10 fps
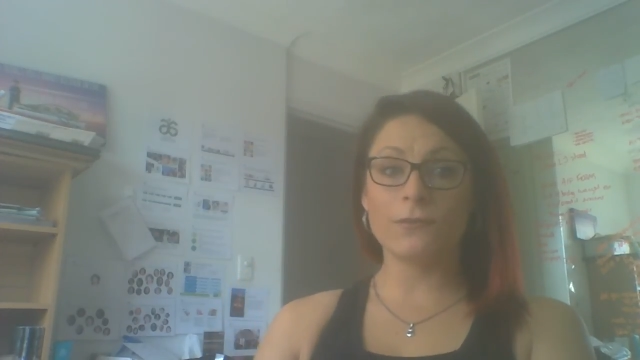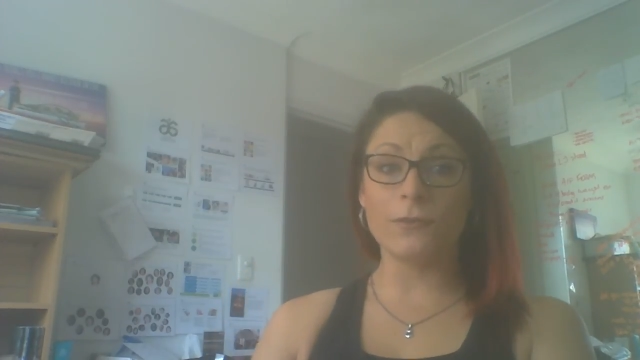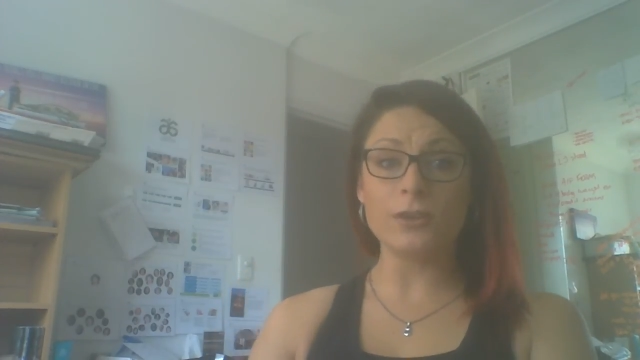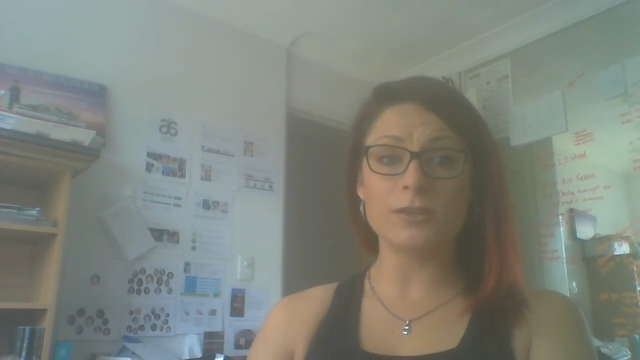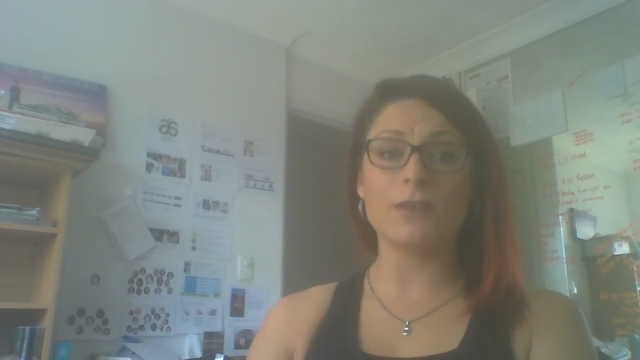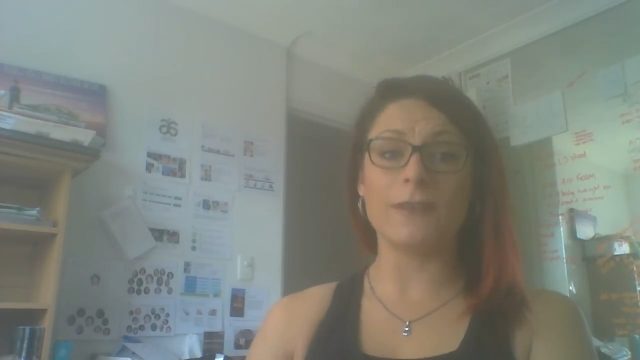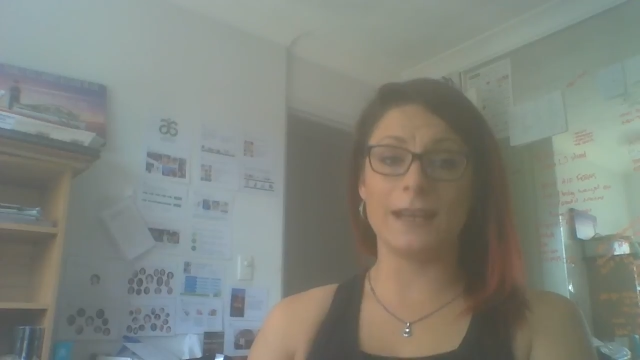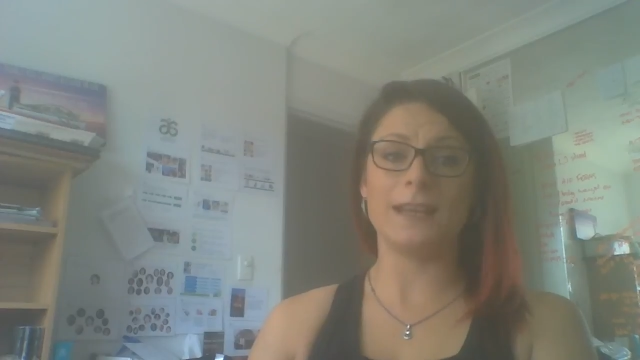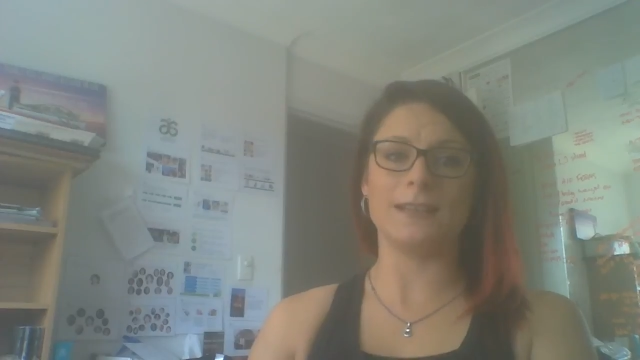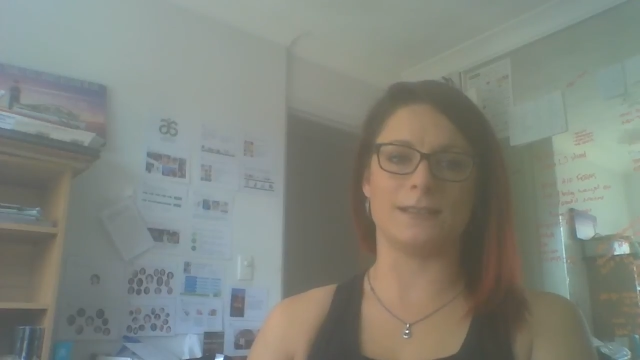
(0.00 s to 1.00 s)
First off, it
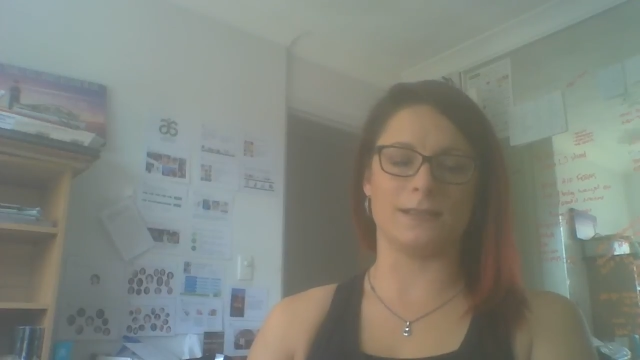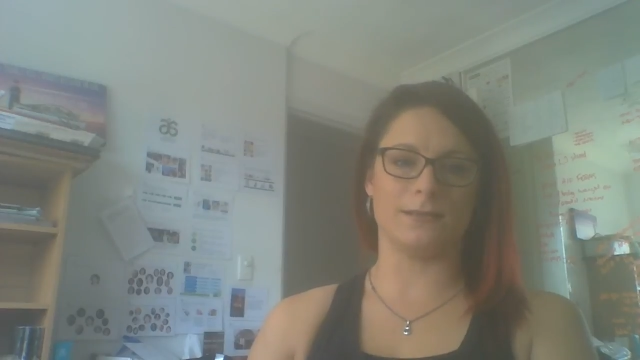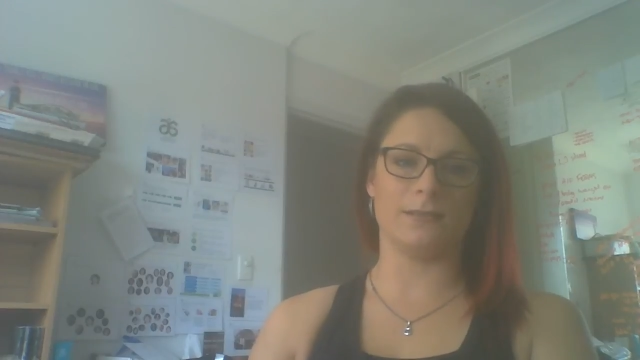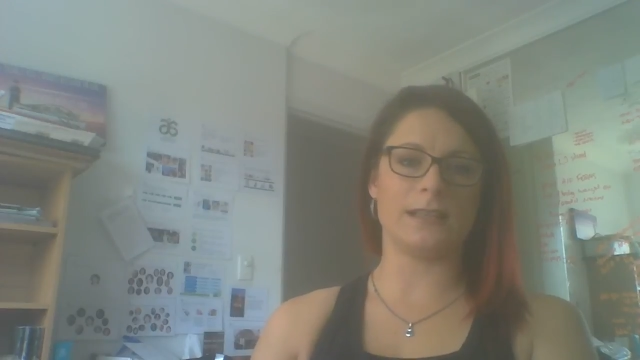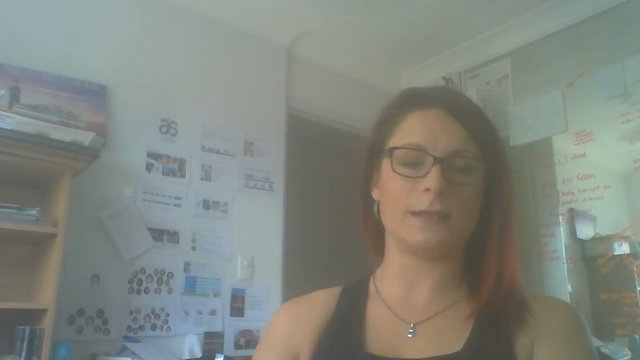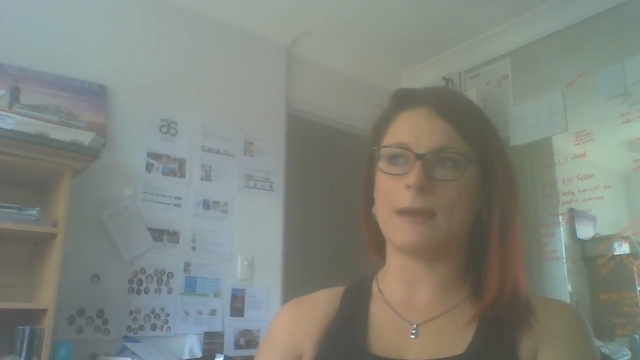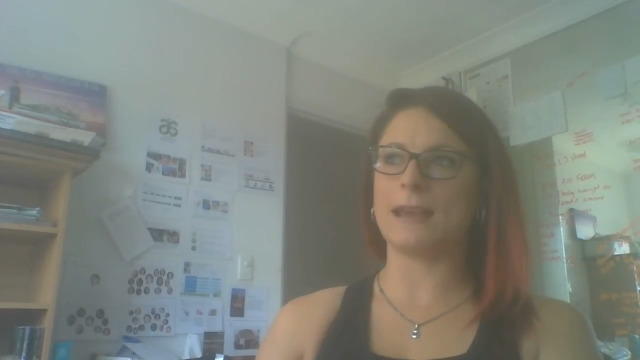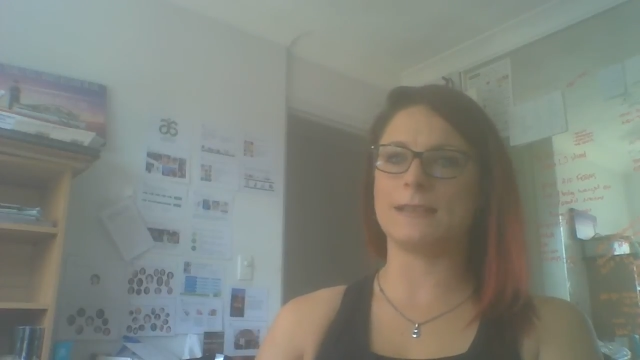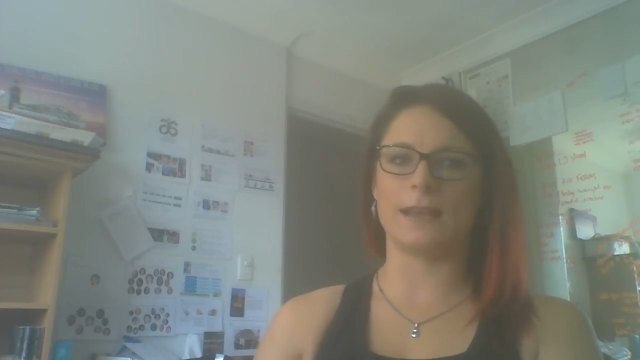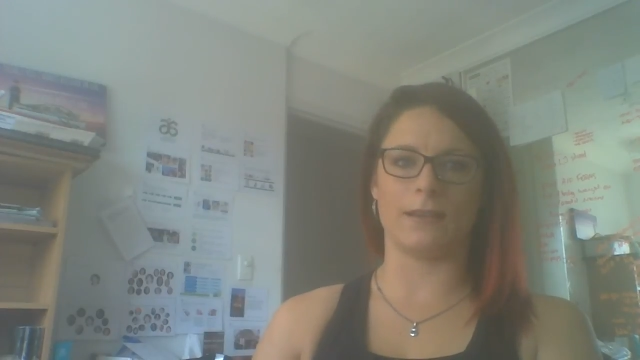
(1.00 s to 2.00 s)
is. It's
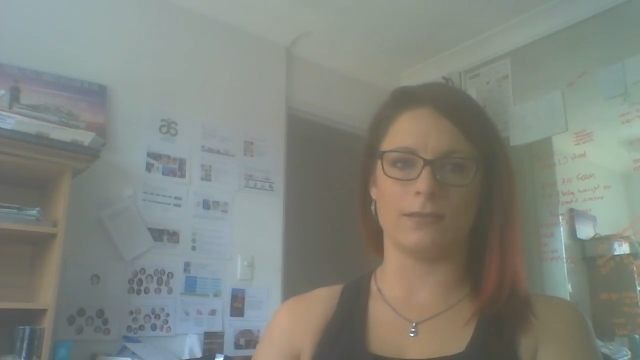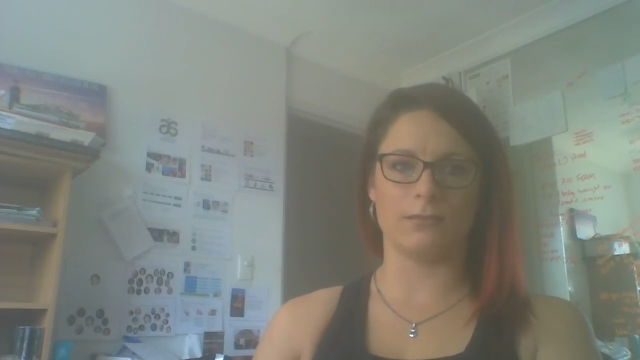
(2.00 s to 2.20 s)
amazing.